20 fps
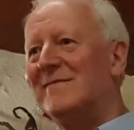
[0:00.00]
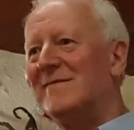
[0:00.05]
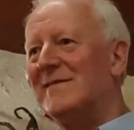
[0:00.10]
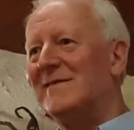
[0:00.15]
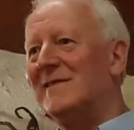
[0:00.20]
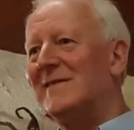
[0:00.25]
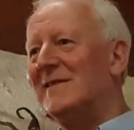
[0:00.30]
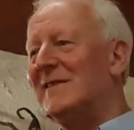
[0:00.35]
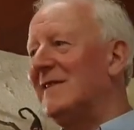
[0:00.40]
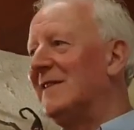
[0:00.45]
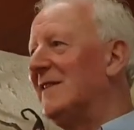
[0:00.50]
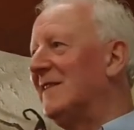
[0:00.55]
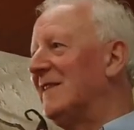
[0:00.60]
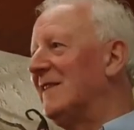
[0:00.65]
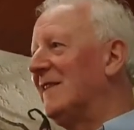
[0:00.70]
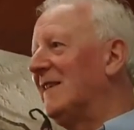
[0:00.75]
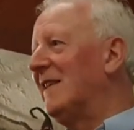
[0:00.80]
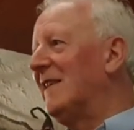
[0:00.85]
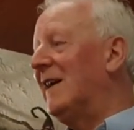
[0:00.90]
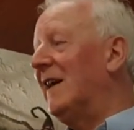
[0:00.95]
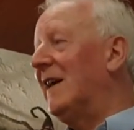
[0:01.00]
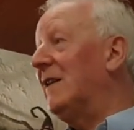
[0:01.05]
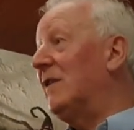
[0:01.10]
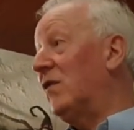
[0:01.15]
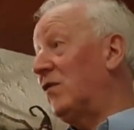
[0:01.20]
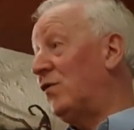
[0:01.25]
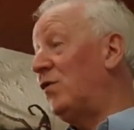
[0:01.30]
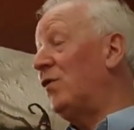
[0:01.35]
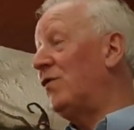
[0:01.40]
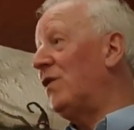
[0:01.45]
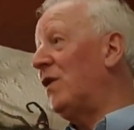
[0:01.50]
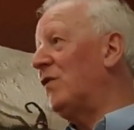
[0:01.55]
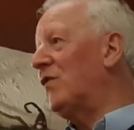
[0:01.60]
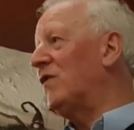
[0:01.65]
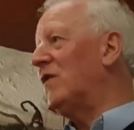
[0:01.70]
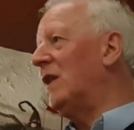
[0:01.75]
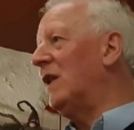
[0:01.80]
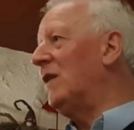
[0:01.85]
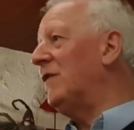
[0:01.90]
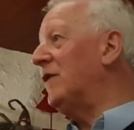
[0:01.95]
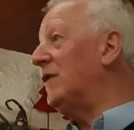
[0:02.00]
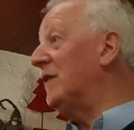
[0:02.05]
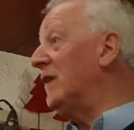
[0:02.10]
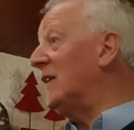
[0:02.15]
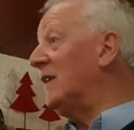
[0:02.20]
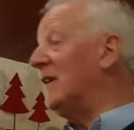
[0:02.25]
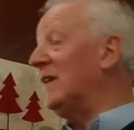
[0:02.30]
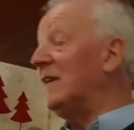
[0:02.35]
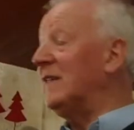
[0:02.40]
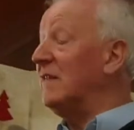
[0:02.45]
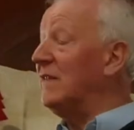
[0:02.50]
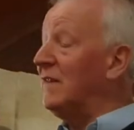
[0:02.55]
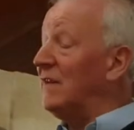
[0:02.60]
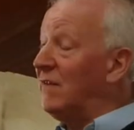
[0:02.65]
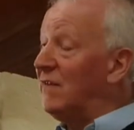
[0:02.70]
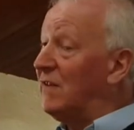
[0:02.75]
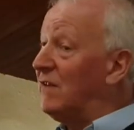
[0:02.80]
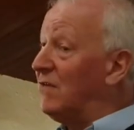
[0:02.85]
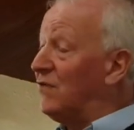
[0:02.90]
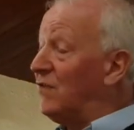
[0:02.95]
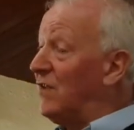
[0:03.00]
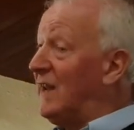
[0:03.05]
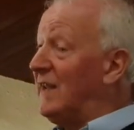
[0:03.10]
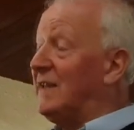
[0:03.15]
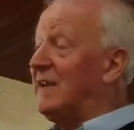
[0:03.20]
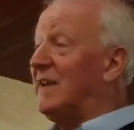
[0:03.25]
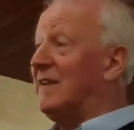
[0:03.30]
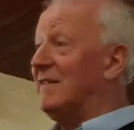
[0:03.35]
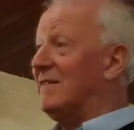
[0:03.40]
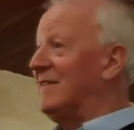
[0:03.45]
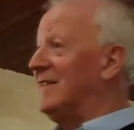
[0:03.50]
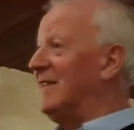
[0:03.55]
And it's 2011, and this is ready.